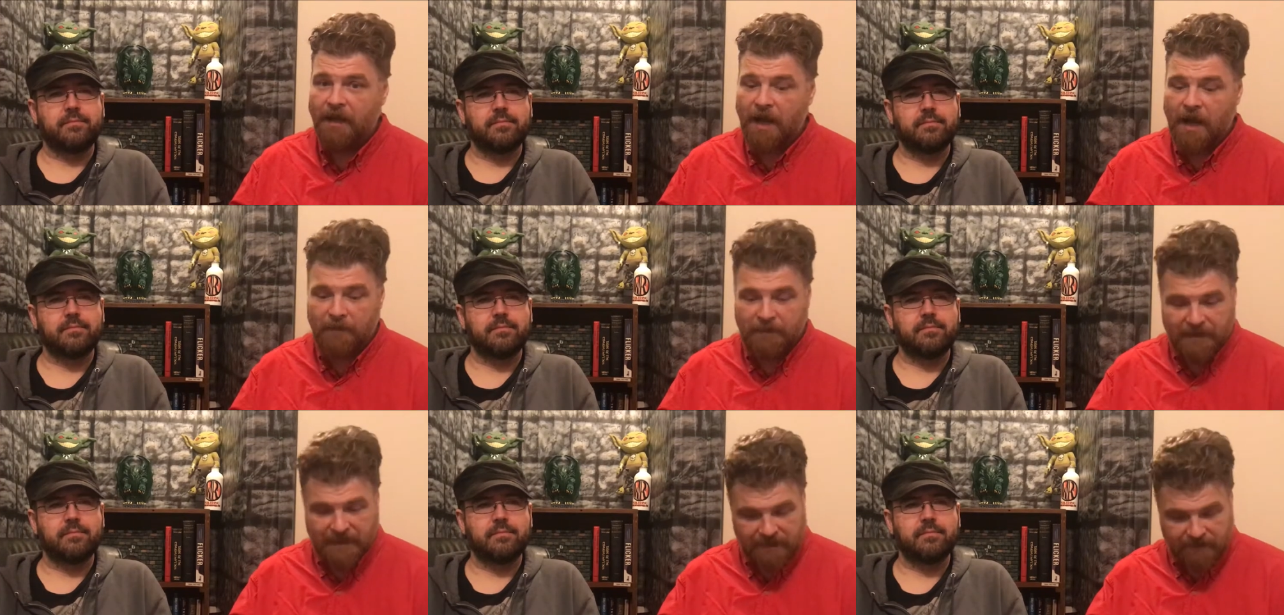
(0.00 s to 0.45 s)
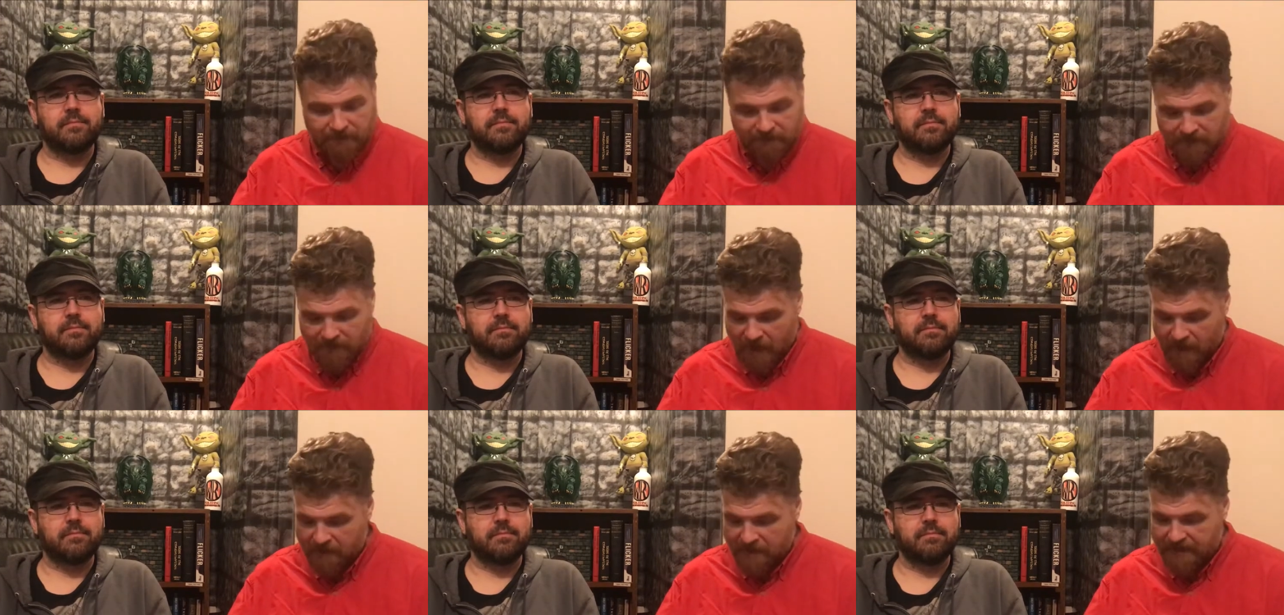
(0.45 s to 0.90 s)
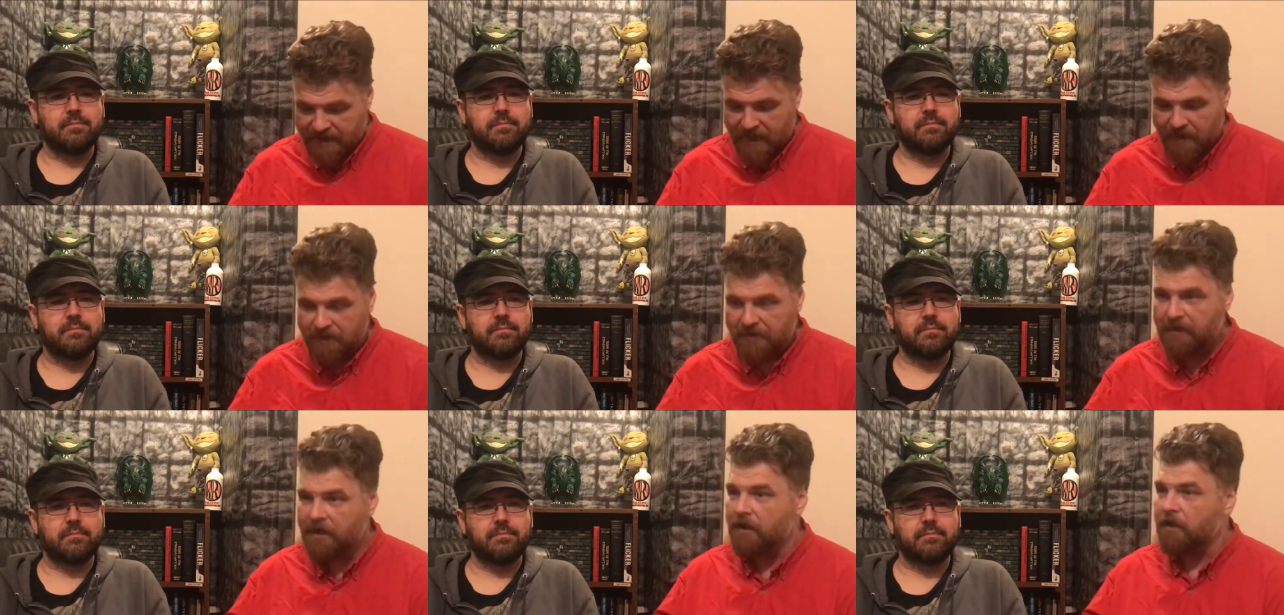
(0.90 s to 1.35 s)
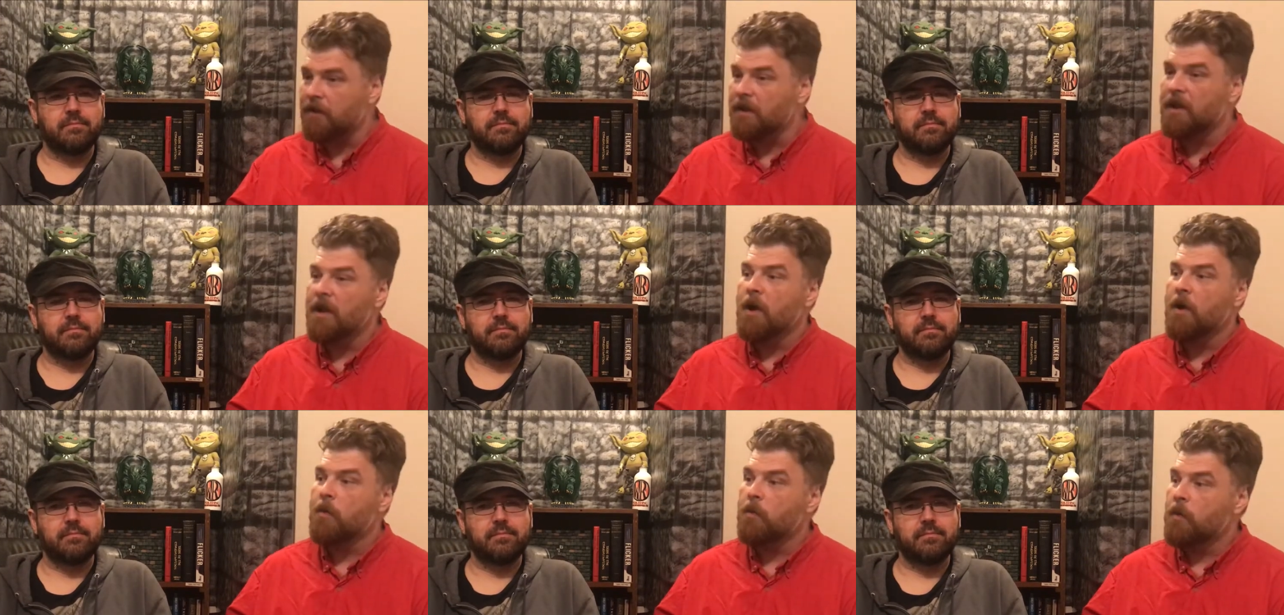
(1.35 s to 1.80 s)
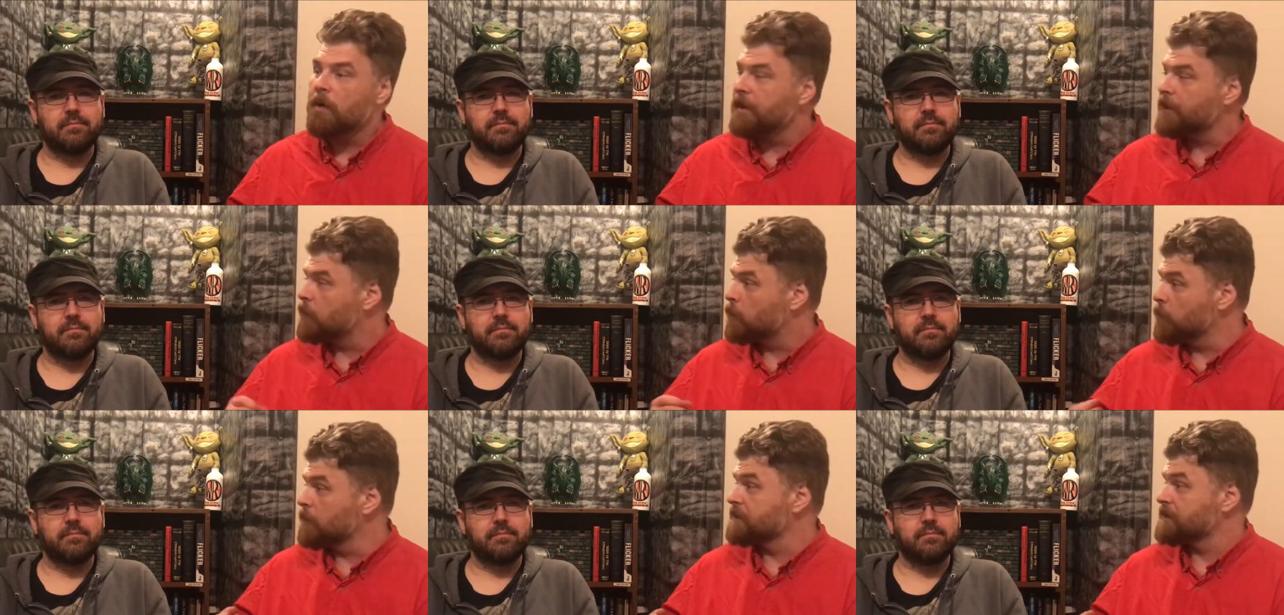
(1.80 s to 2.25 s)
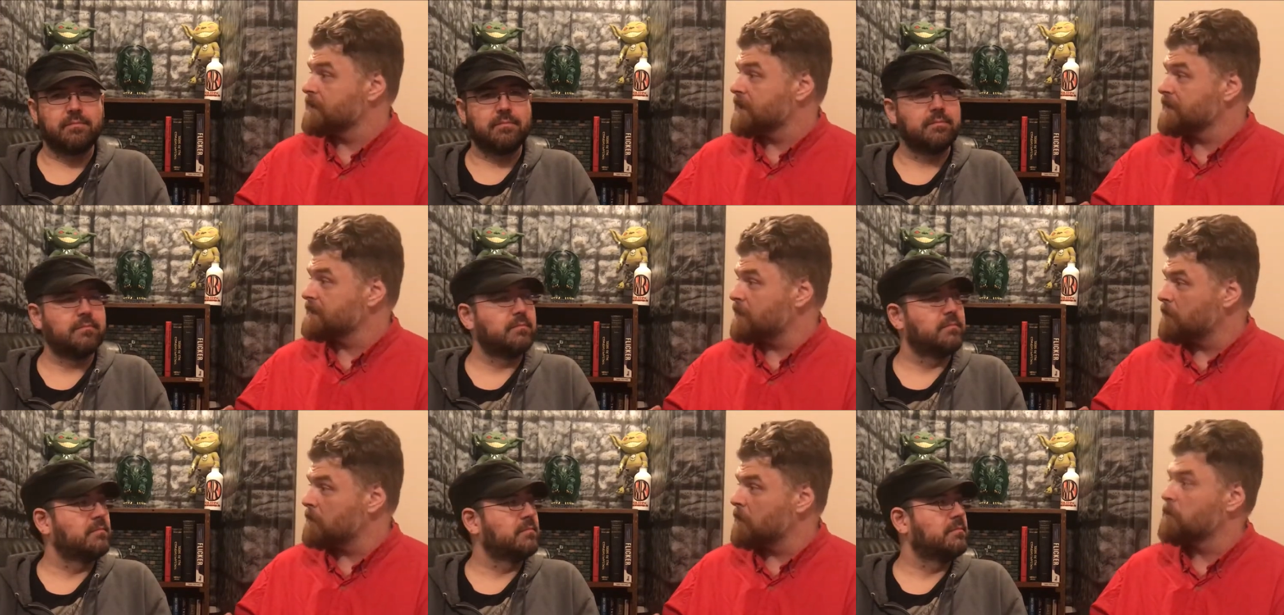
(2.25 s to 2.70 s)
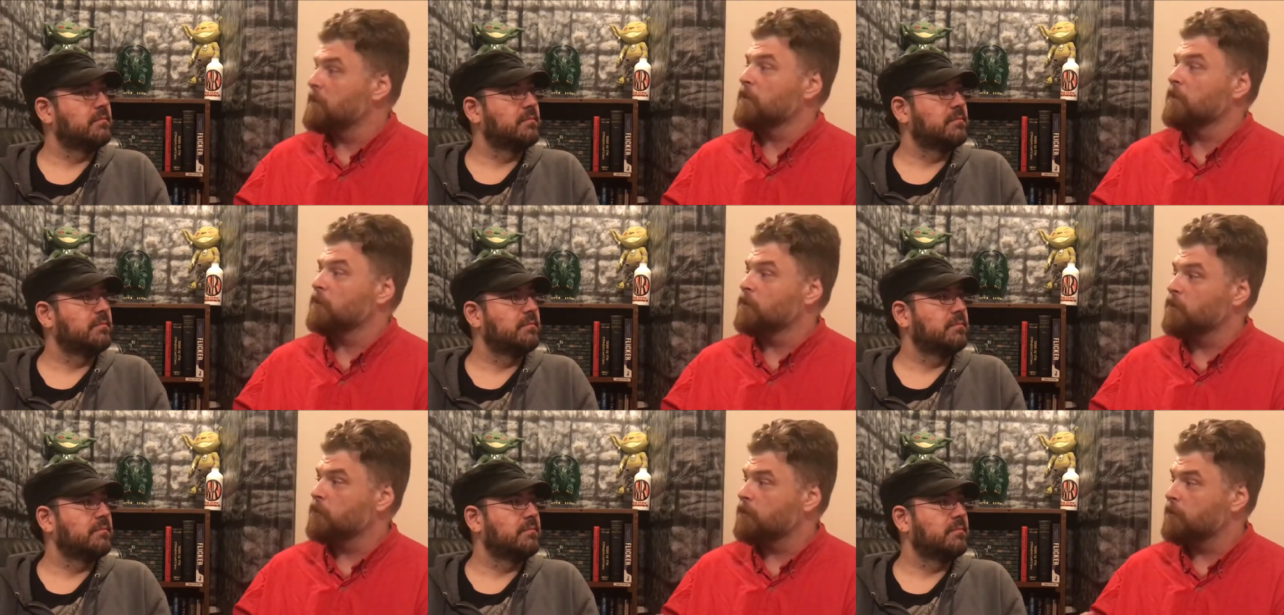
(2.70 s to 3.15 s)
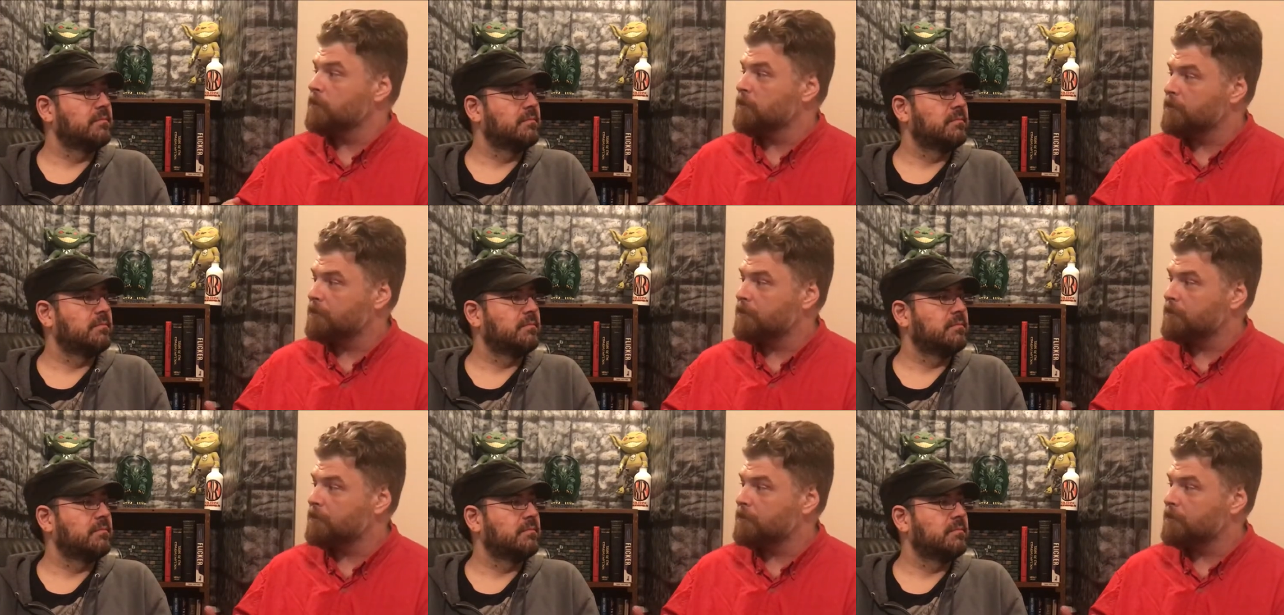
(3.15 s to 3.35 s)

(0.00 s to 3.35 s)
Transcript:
Speaker 1: I mean, comment down below. One of the coolest things I remember